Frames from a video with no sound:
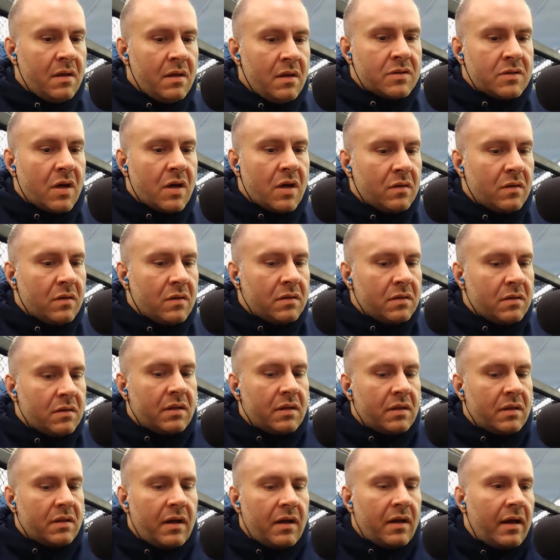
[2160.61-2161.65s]
So
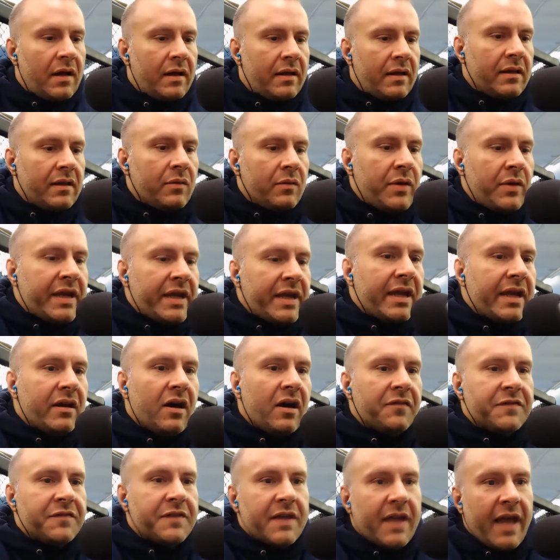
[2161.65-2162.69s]
we could get
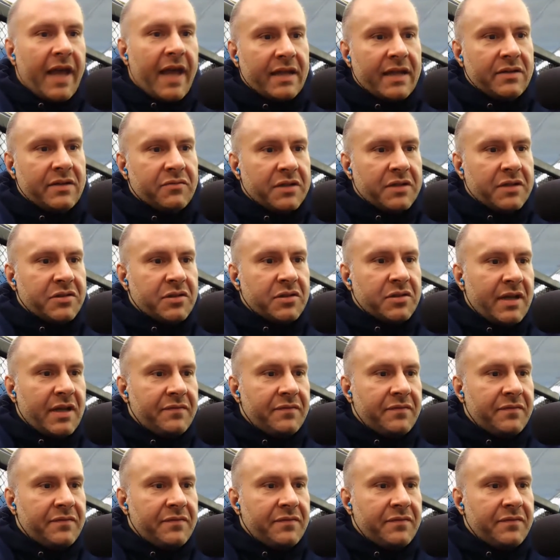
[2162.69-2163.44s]
off the Andy Russell love